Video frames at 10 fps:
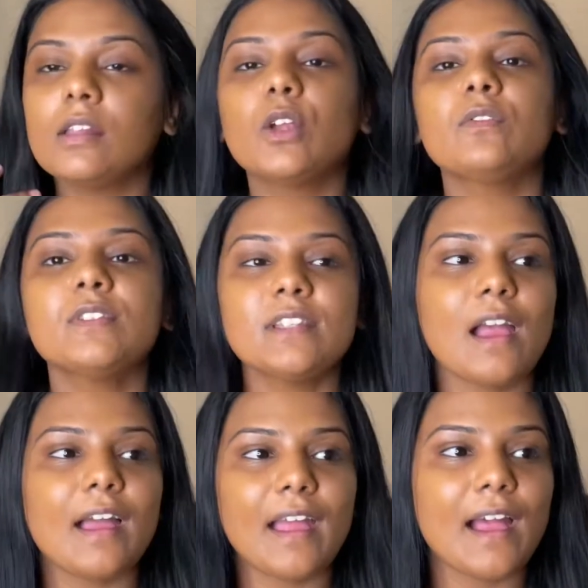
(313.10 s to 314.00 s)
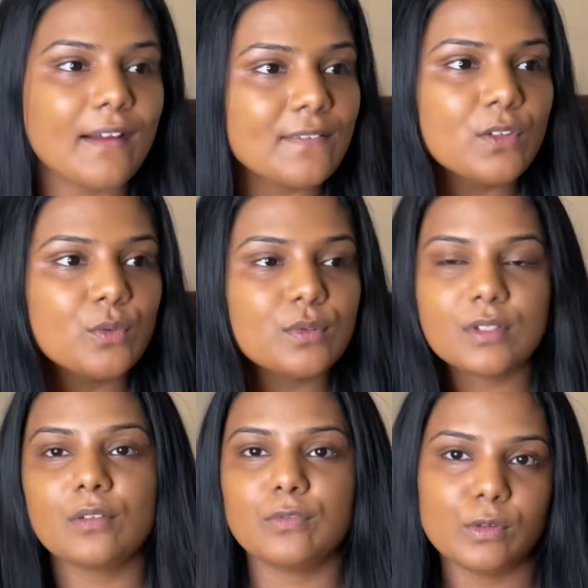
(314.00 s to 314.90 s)
Now if you see, I have used a
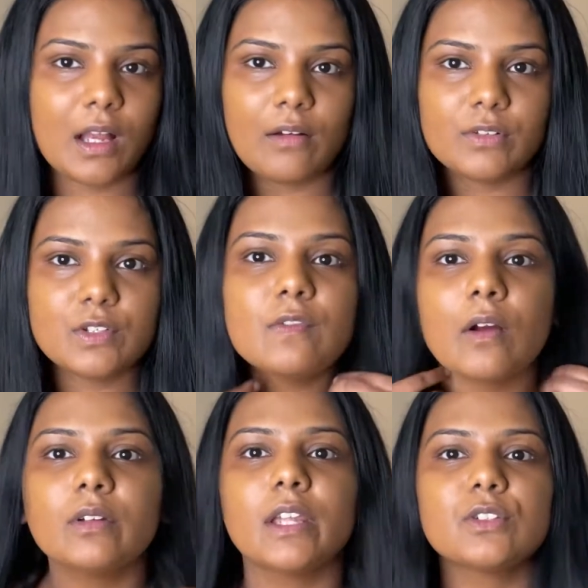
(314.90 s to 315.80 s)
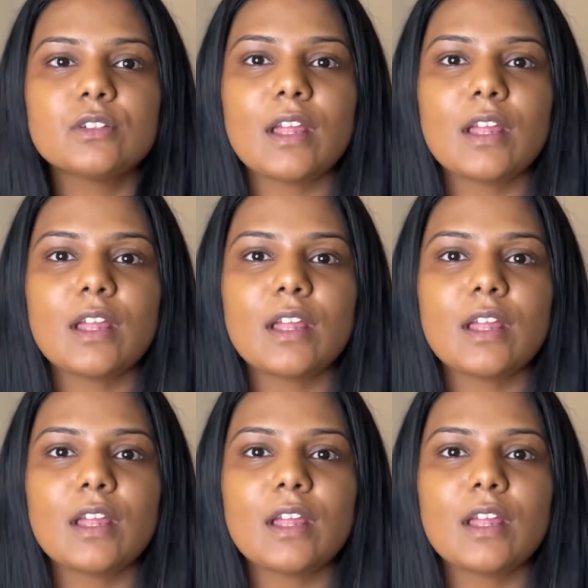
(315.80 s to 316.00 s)
full coverage foundation.